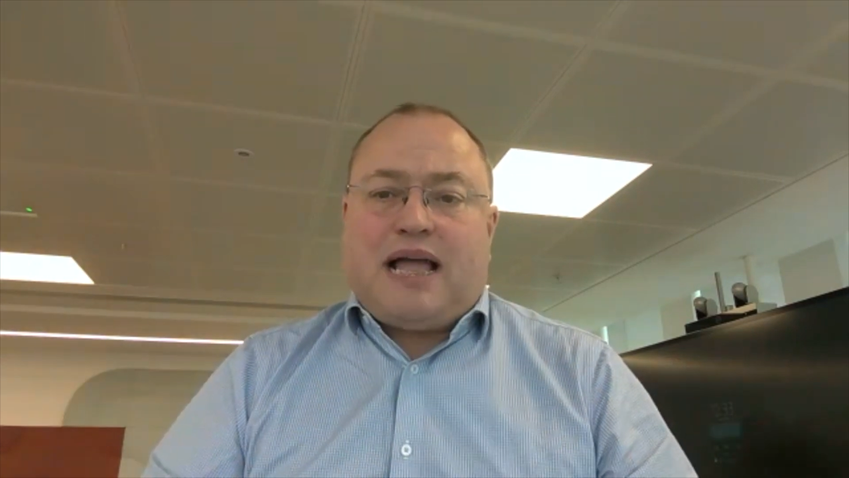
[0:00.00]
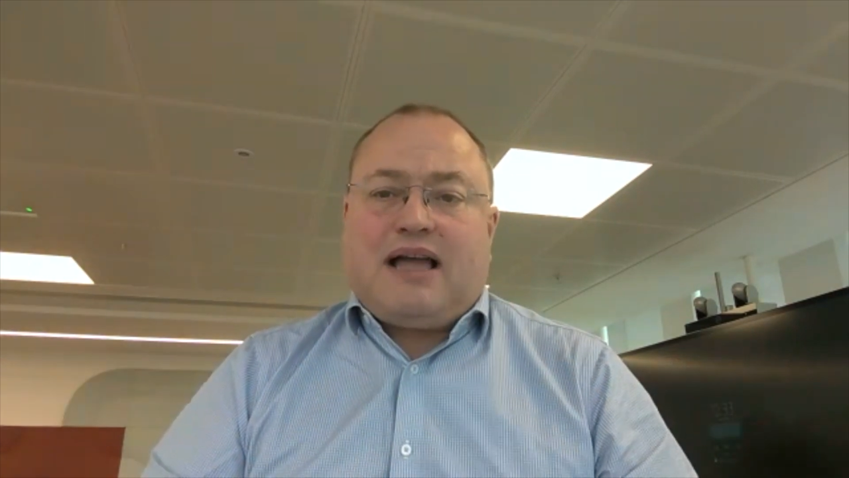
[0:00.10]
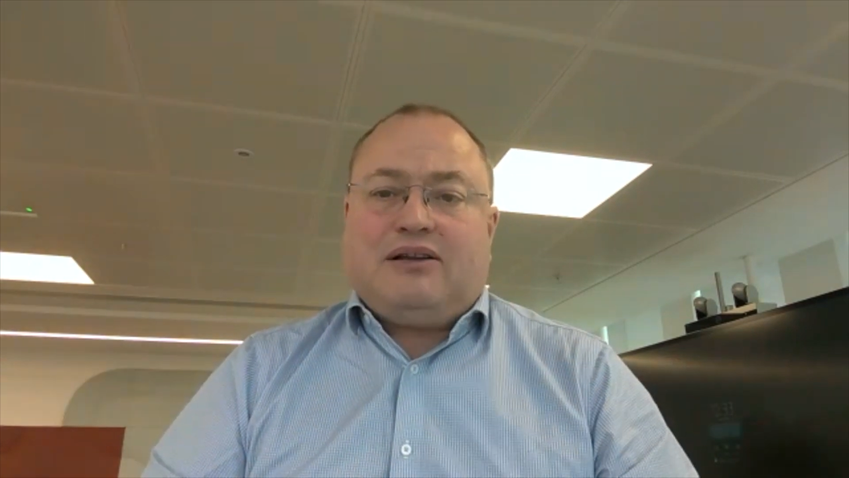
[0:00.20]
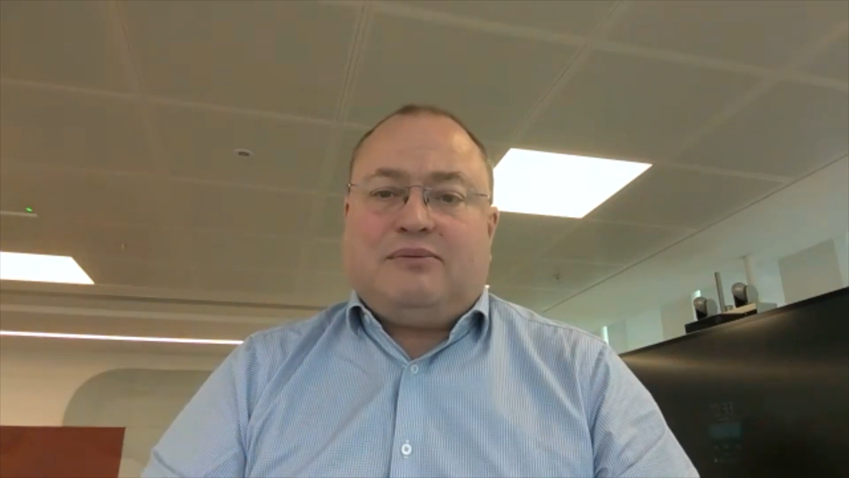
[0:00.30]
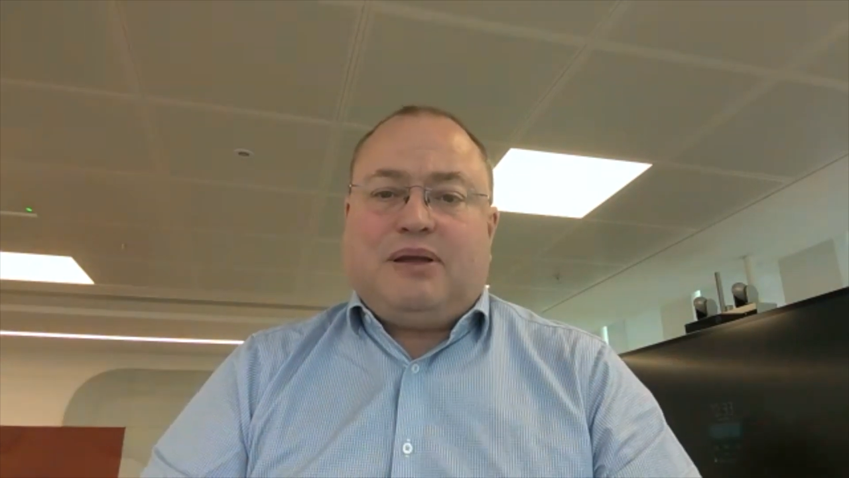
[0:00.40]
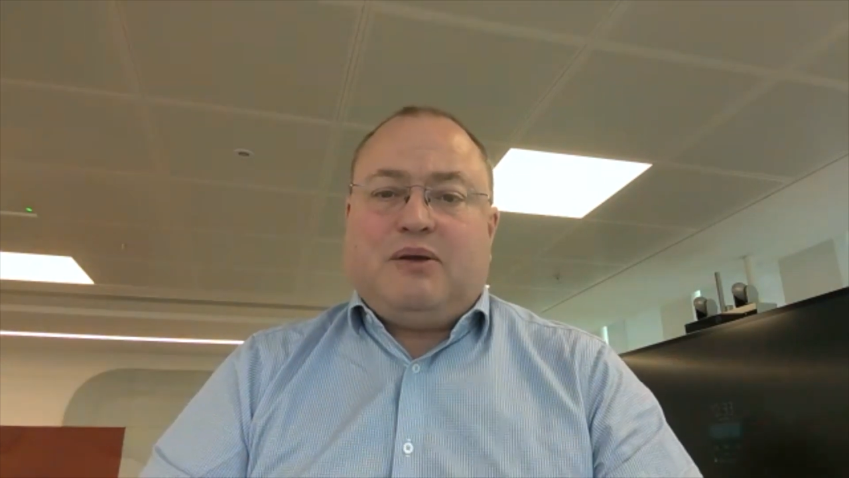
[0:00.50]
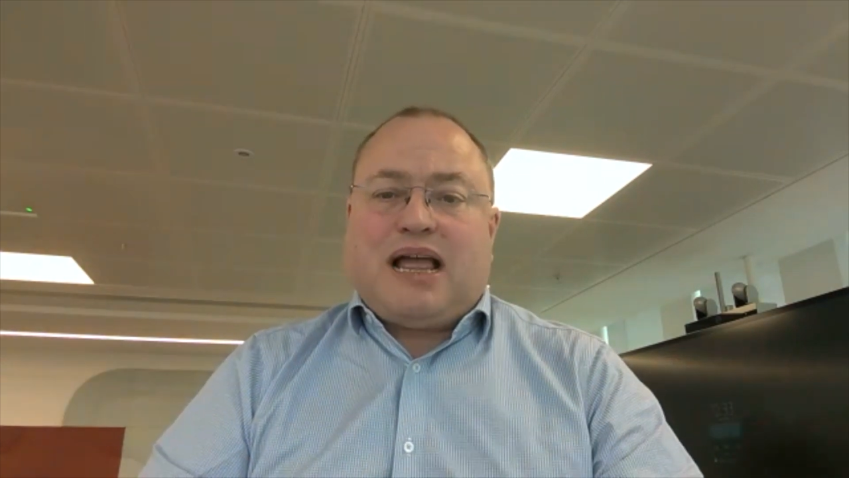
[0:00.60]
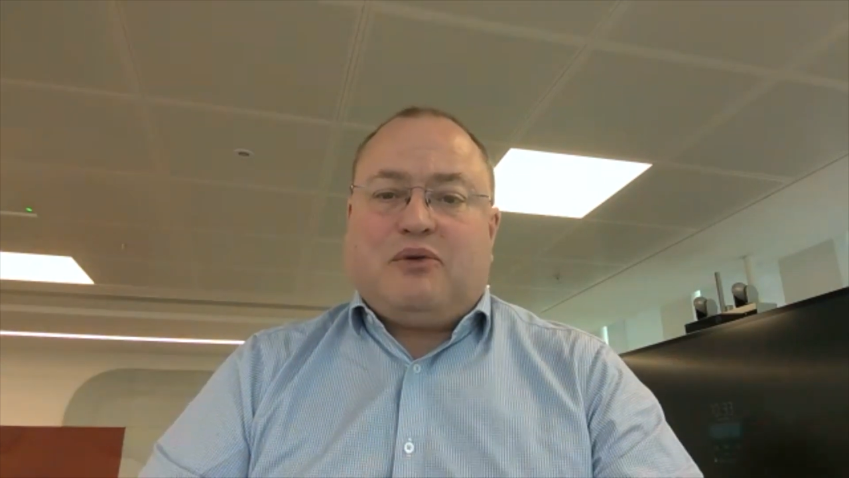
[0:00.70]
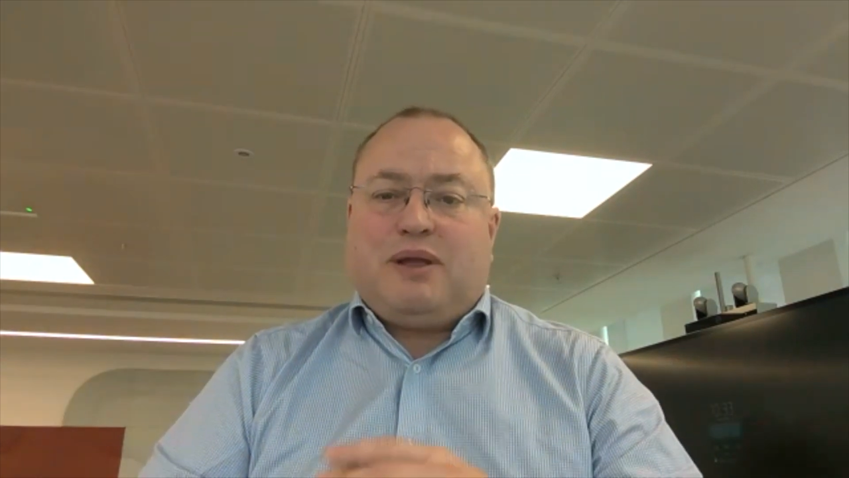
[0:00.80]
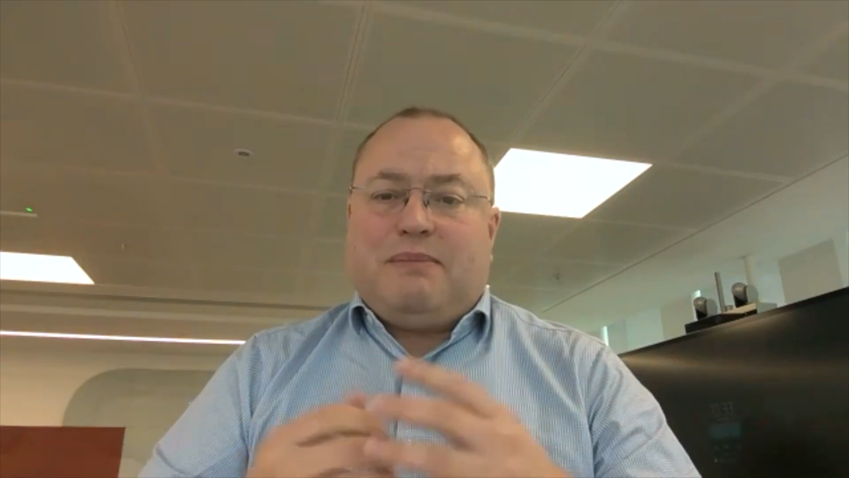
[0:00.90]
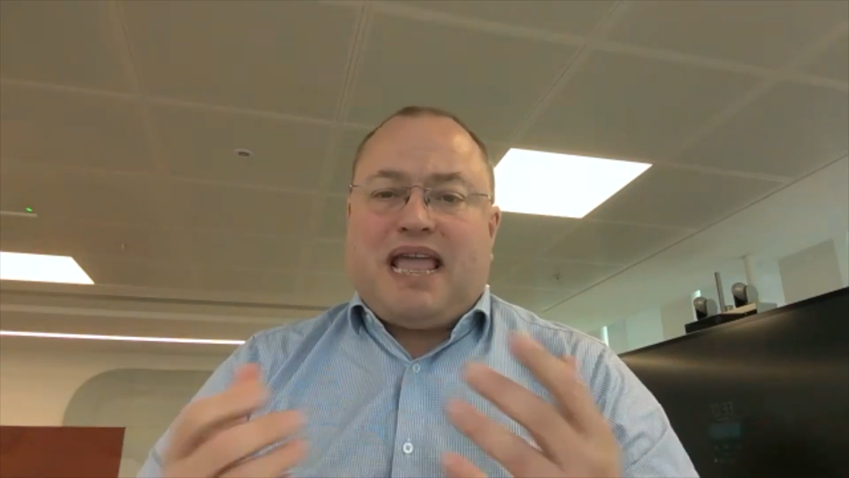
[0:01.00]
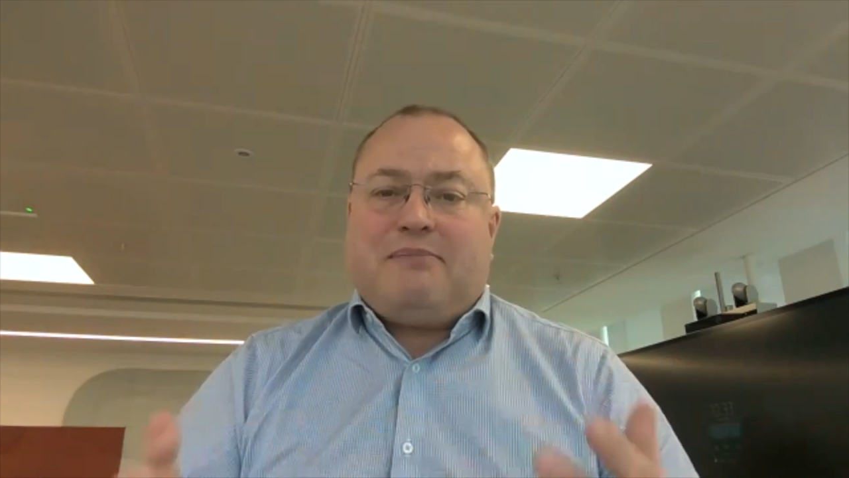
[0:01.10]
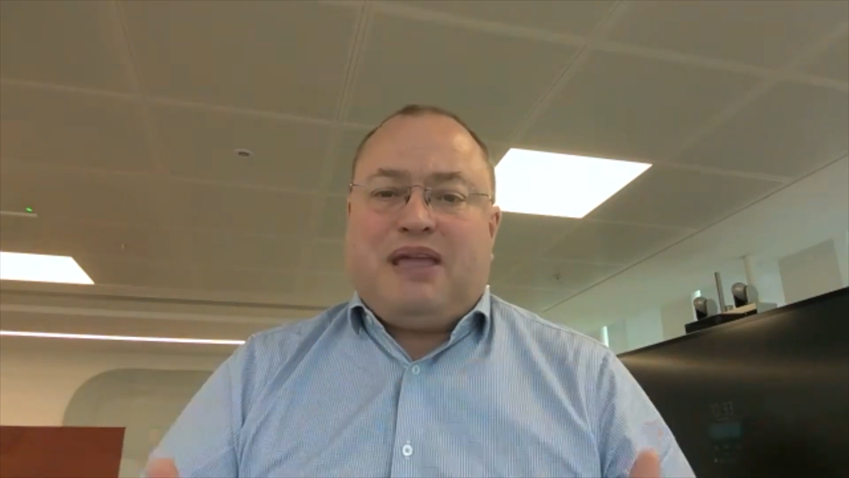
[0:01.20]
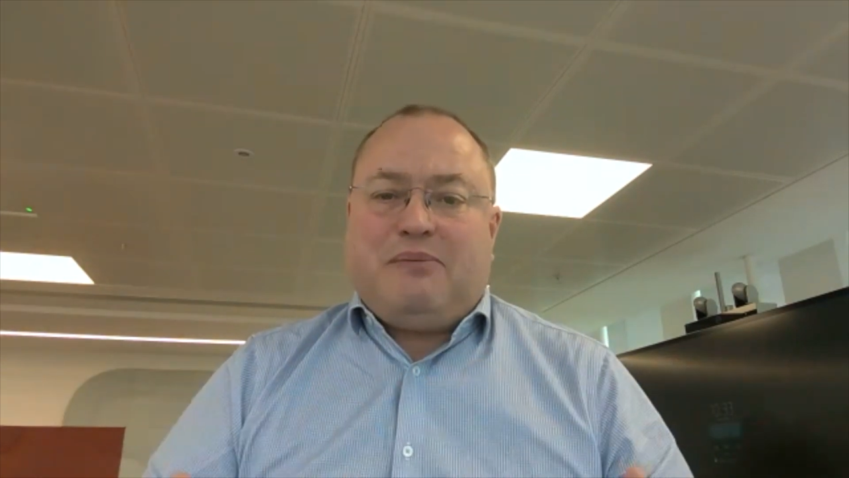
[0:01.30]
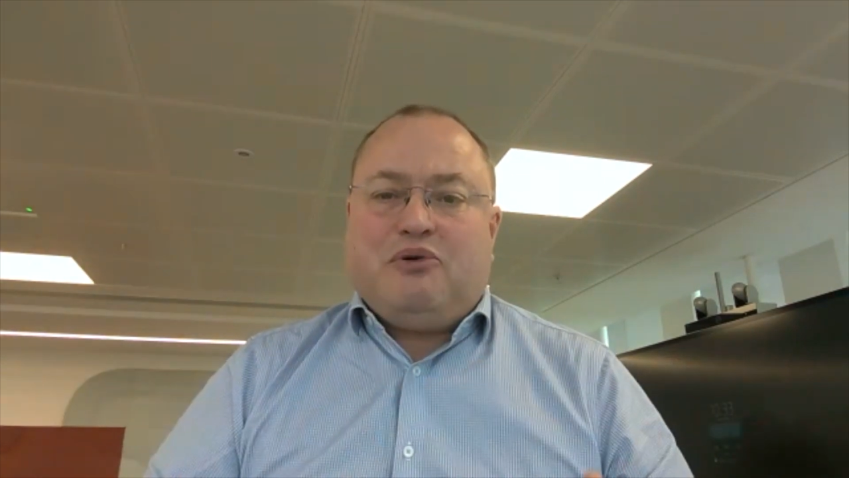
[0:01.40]
How do we
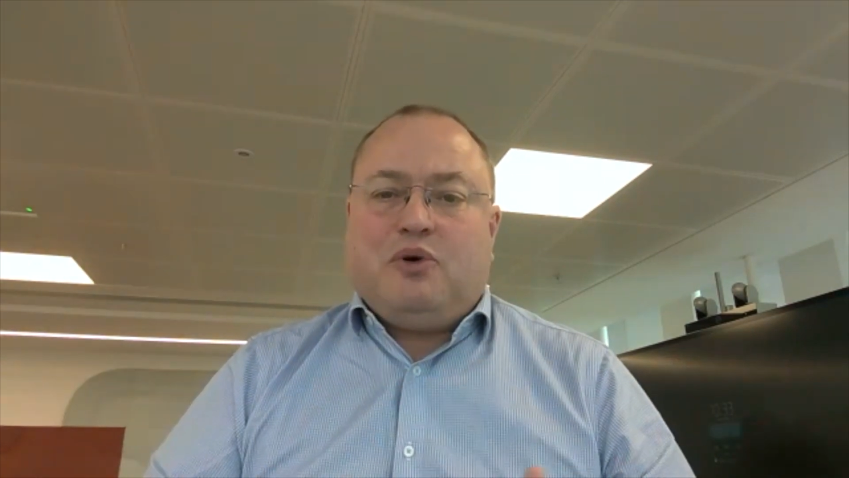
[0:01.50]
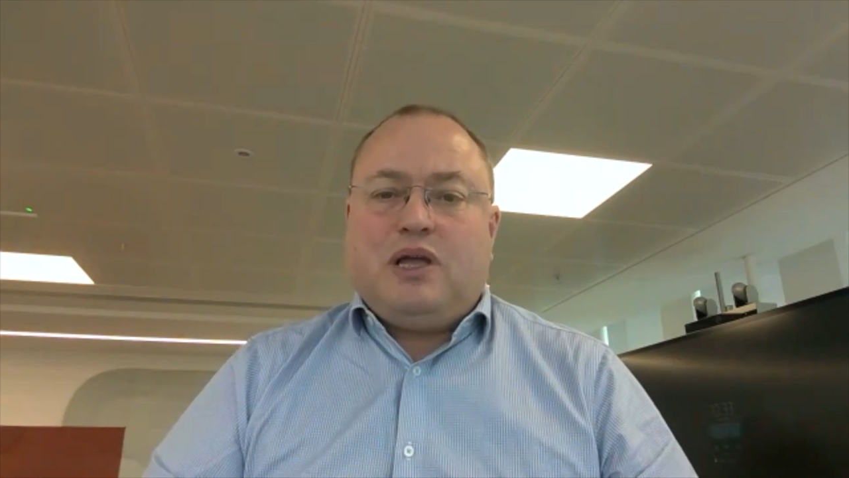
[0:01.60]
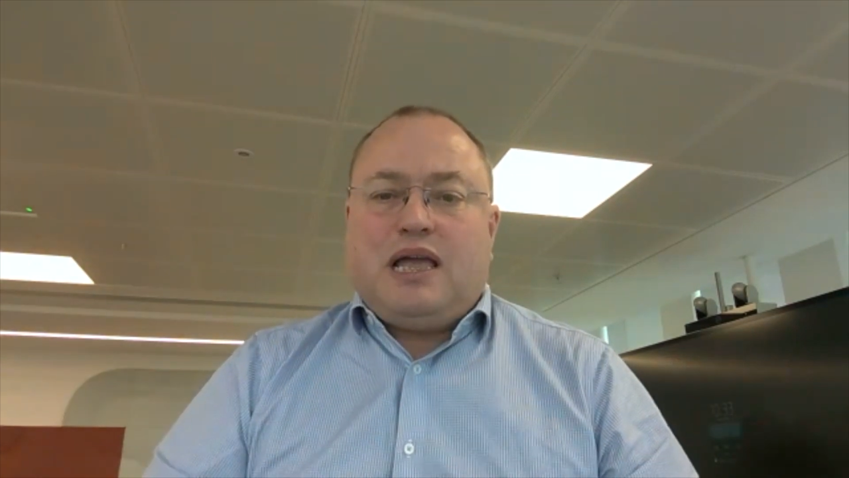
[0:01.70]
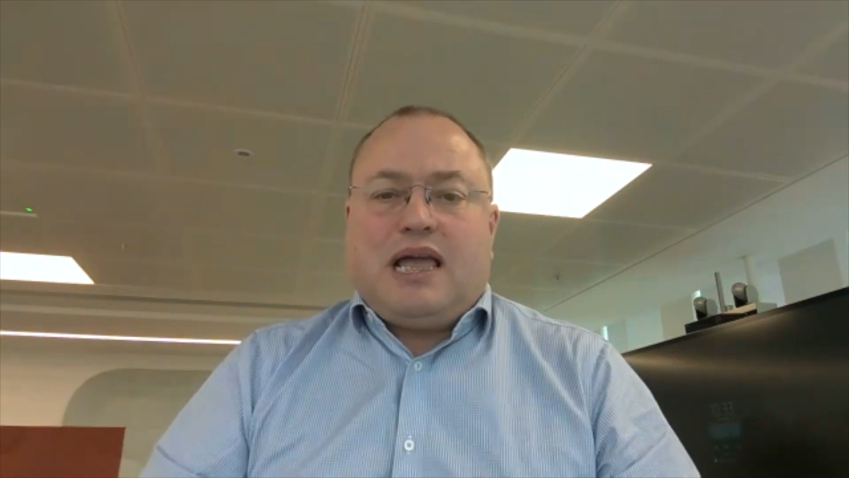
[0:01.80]
make people